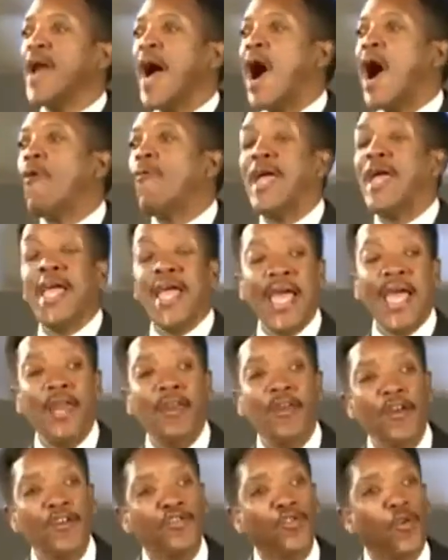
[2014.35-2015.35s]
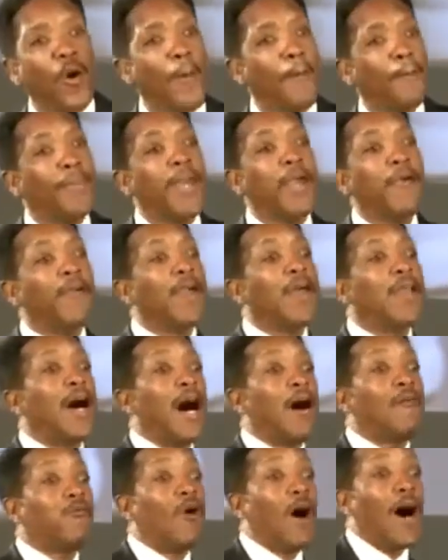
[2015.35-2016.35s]
now we enter into a period
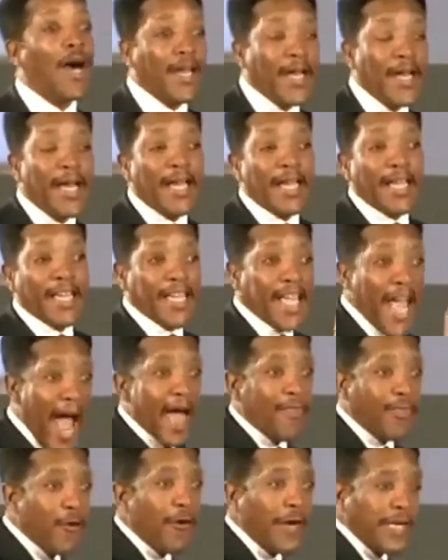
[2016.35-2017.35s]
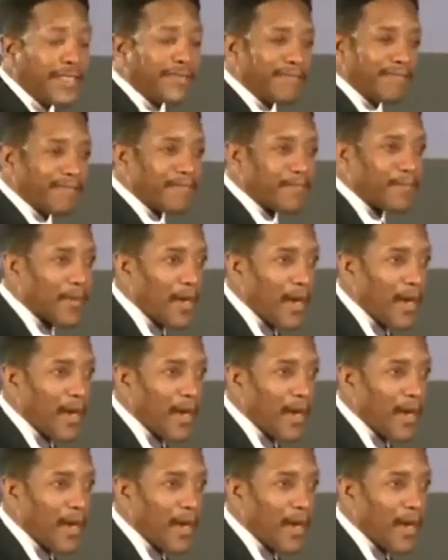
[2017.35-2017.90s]
of what? Gathering.